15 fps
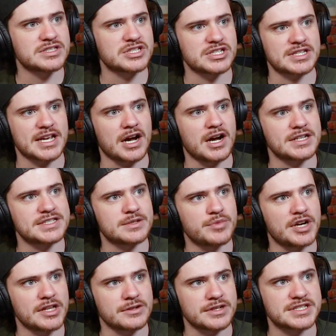just like Austin
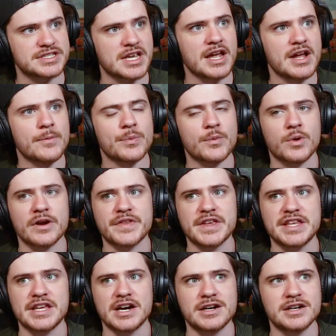Butler is. We're on the
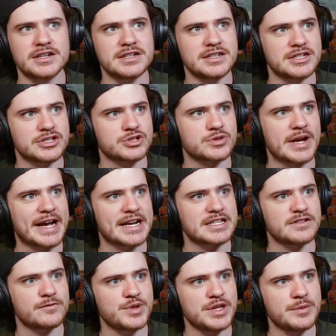young,
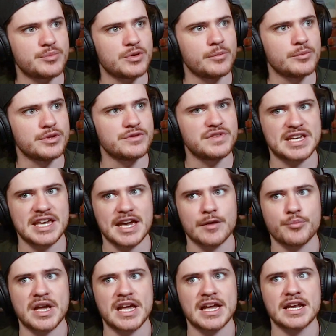attractive people movie
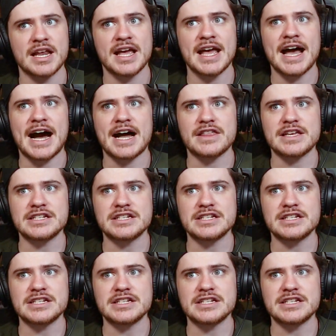campaign. I think